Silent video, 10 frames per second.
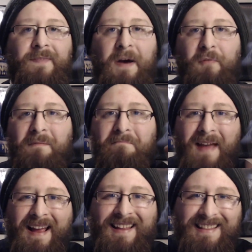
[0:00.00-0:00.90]
that we
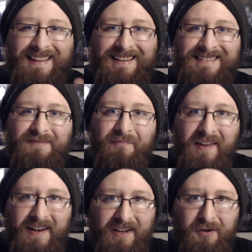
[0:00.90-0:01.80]
make these
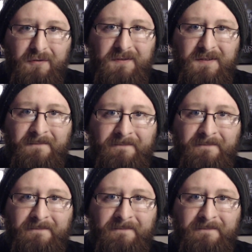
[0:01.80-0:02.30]
videos.